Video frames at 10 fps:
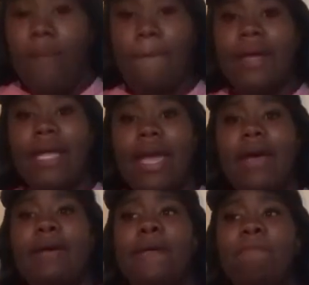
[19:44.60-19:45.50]
But,
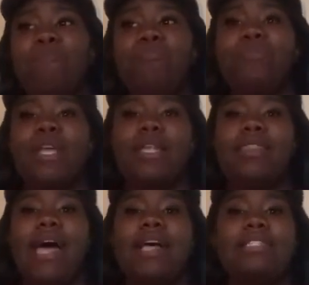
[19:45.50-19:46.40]
yeah.
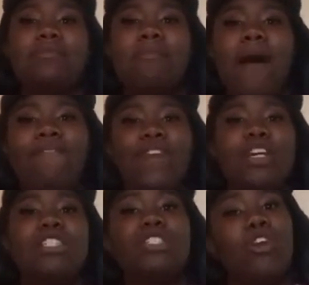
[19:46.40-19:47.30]
That's my
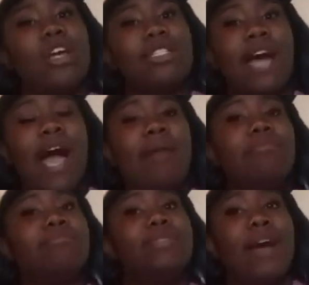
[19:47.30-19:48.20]
first story
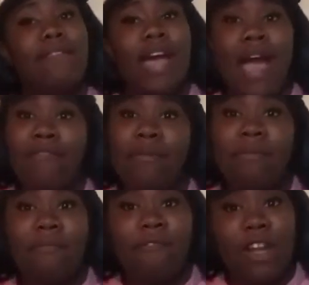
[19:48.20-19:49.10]
time. Never have
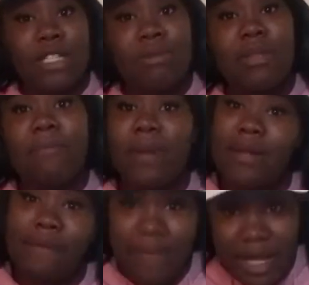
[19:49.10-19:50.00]
friends with
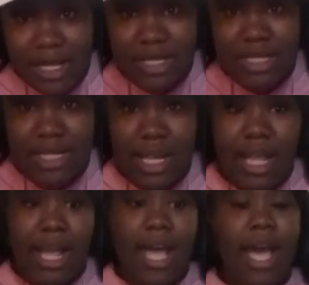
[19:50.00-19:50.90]
benefits.
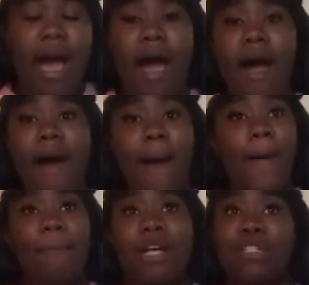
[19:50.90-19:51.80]

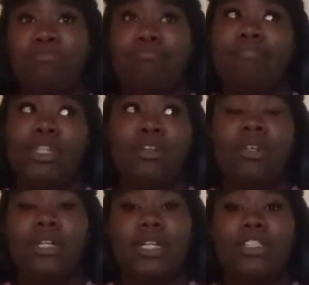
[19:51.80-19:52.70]
Because you're
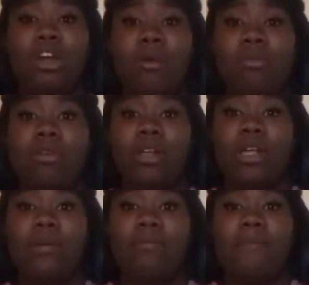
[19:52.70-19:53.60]
going to get your heart
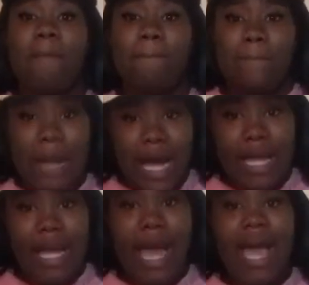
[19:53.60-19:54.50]
broken.
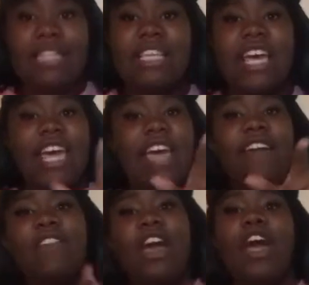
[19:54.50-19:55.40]
But guys,
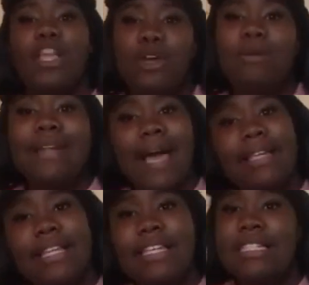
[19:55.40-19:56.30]
if you
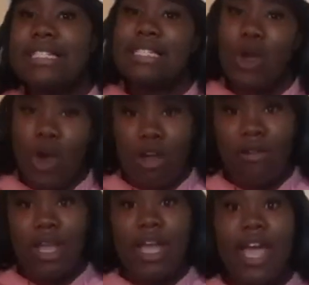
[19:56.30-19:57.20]
like this
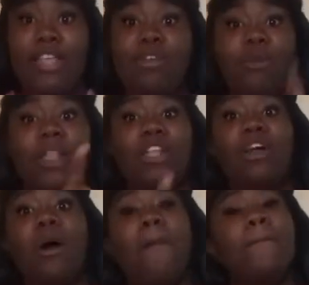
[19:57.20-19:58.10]
story and you want to
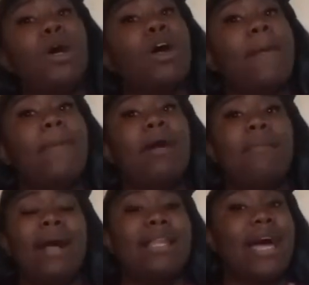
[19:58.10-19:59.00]
know more about
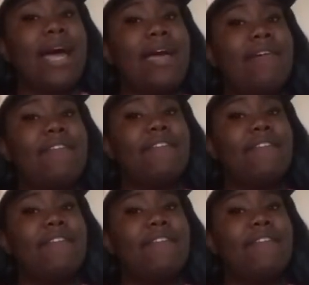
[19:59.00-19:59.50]
my life,